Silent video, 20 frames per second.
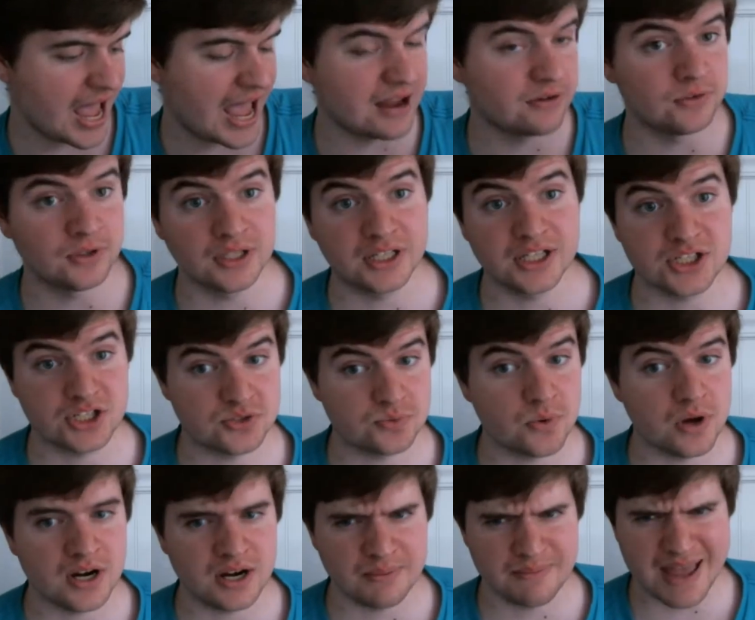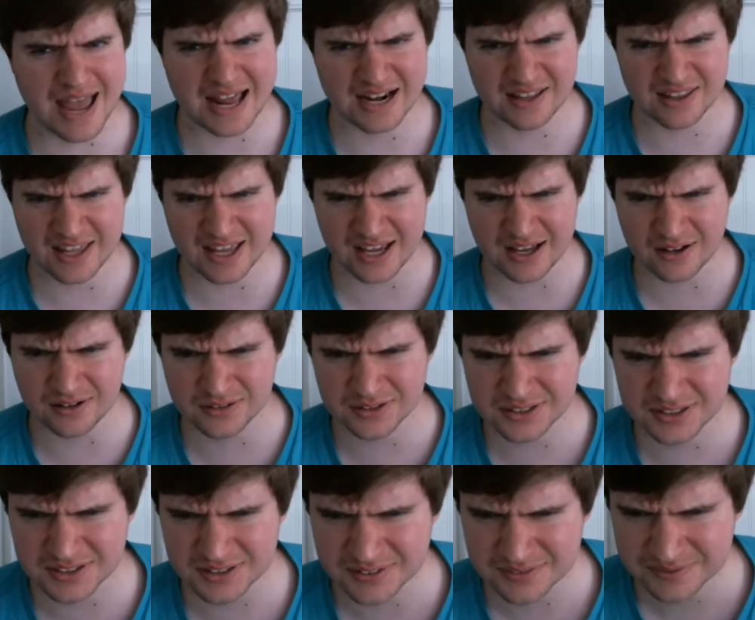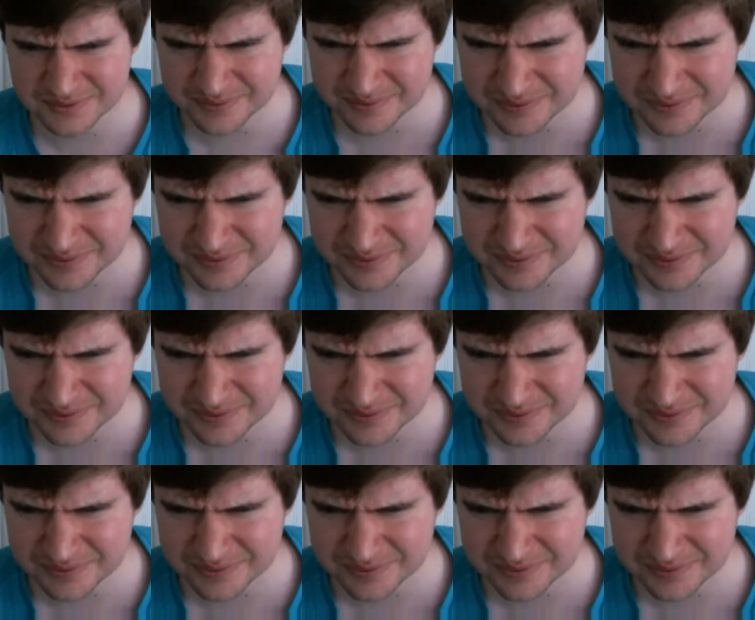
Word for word: I really just want them out of the house.